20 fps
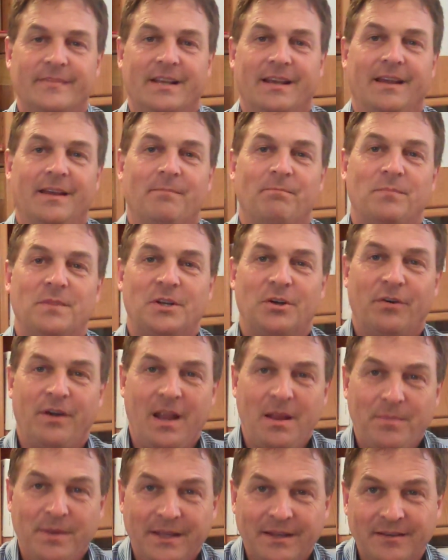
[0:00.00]
Okay.
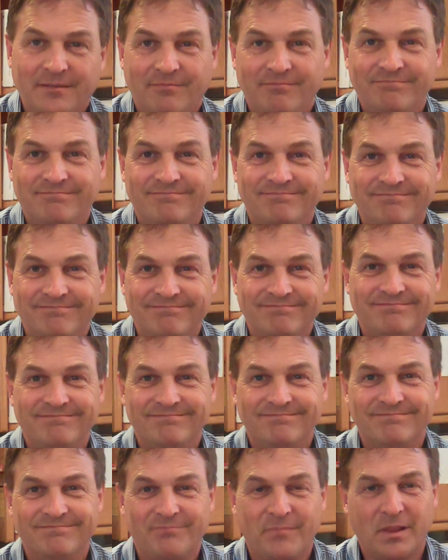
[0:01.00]
Turabian,
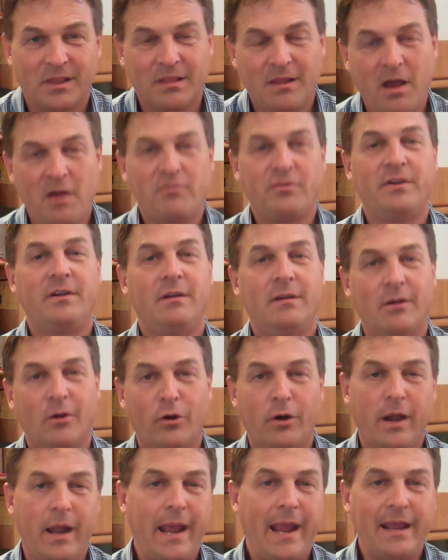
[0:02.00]
lover
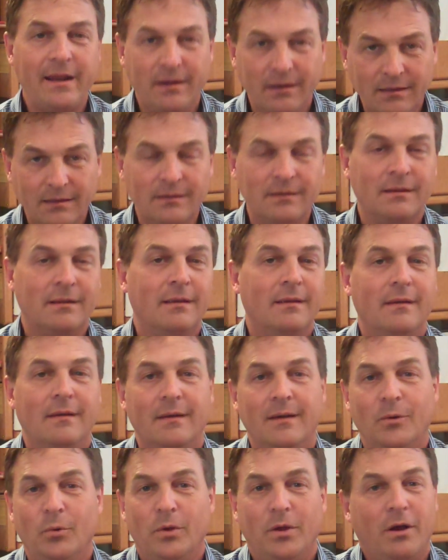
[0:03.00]
or hater,
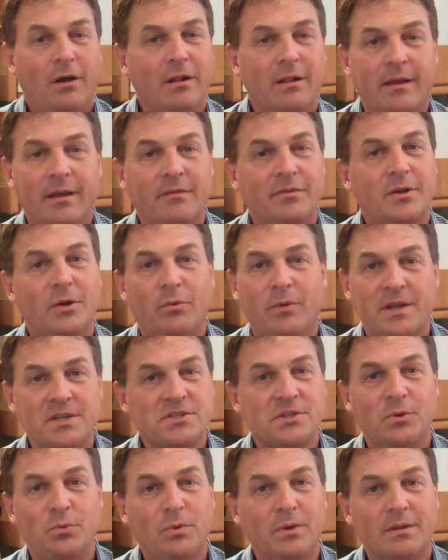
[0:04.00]
we all have to
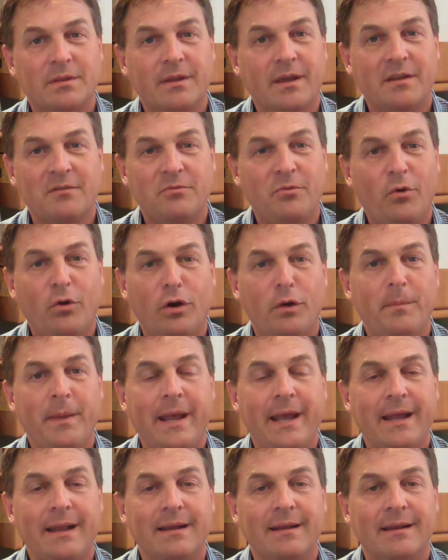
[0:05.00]
wrestle with that
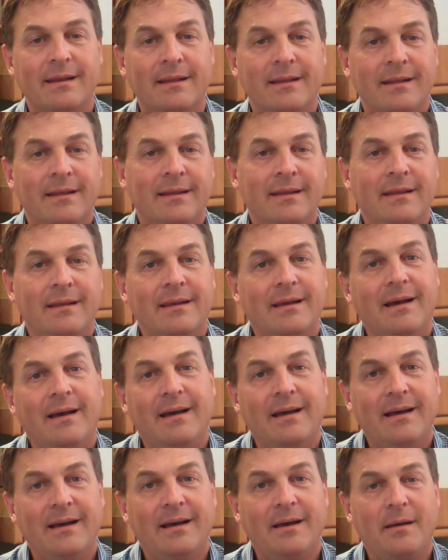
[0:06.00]
format.
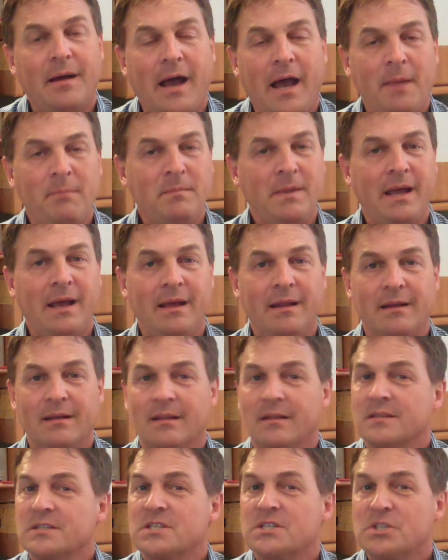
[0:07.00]
I'm
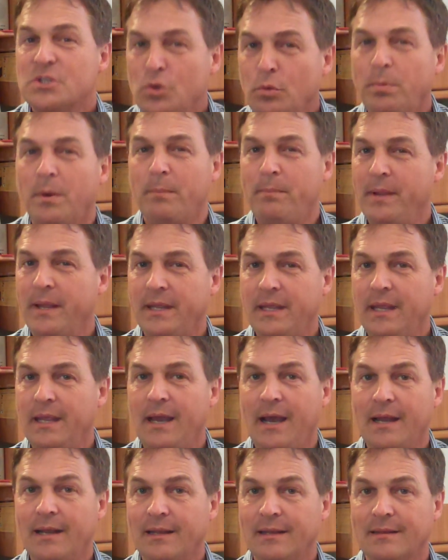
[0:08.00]
not super
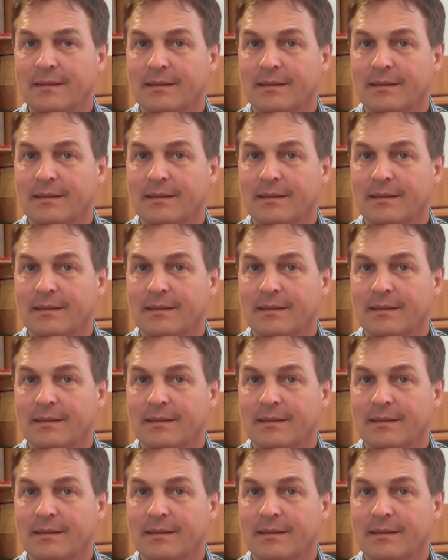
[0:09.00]
picky on